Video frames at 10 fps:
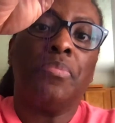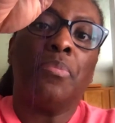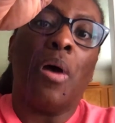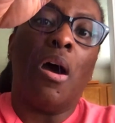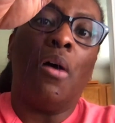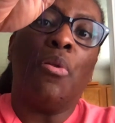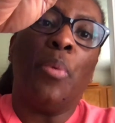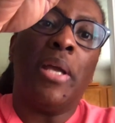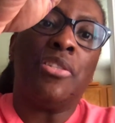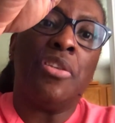All the
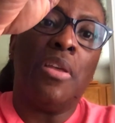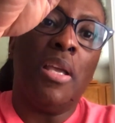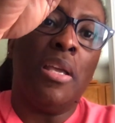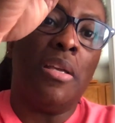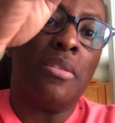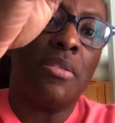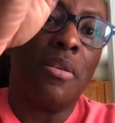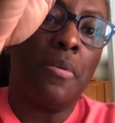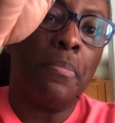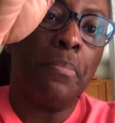way to the end.
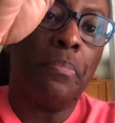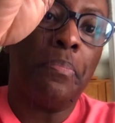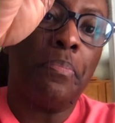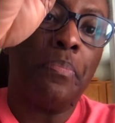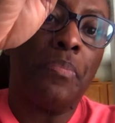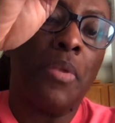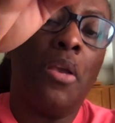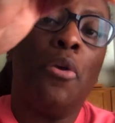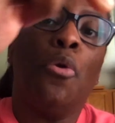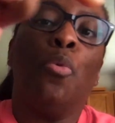
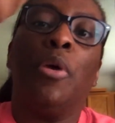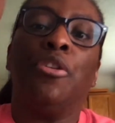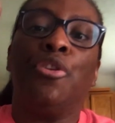When